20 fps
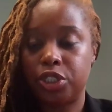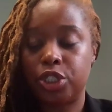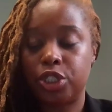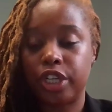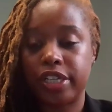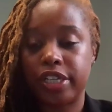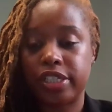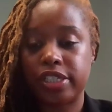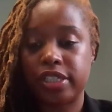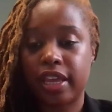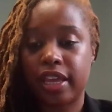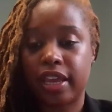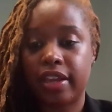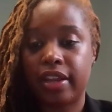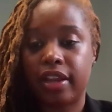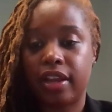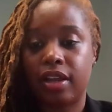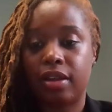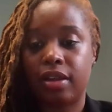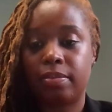stress
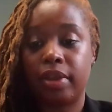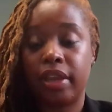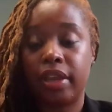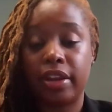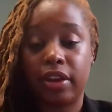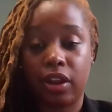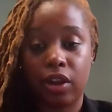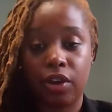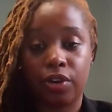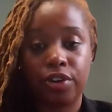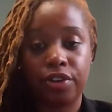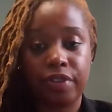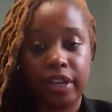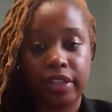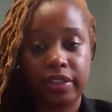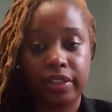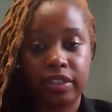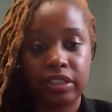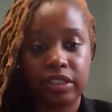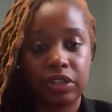that in our code of
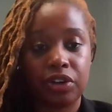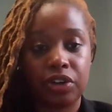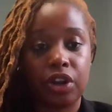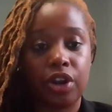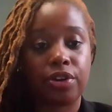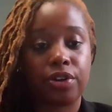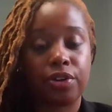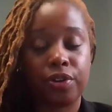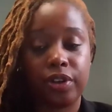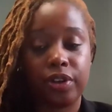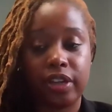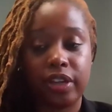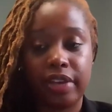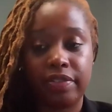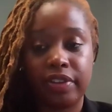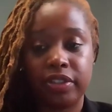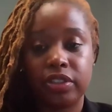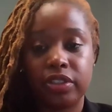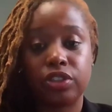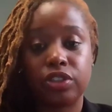ethics under Article
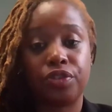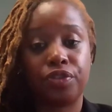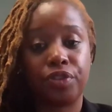11,